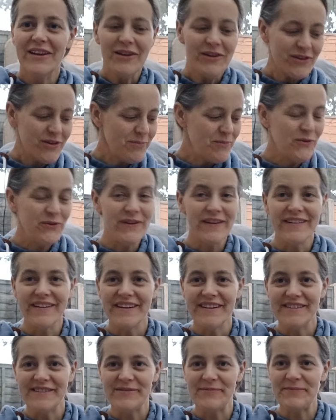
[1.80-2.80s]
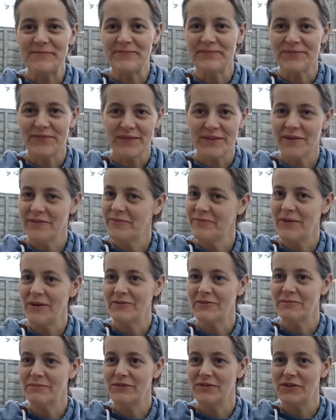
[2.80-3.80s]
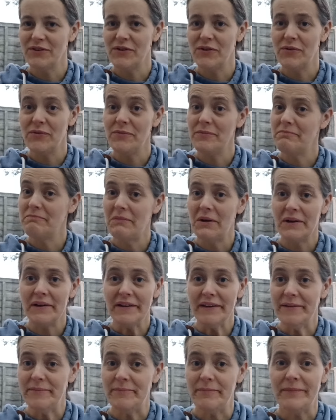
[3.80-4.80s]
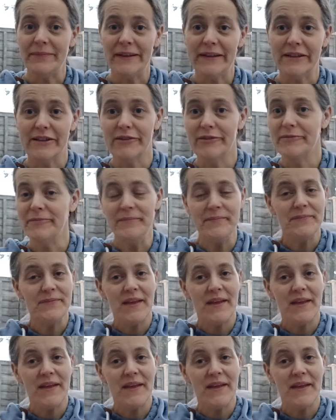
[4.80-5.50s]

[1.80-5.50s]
Good morning, guys. Welcome to my little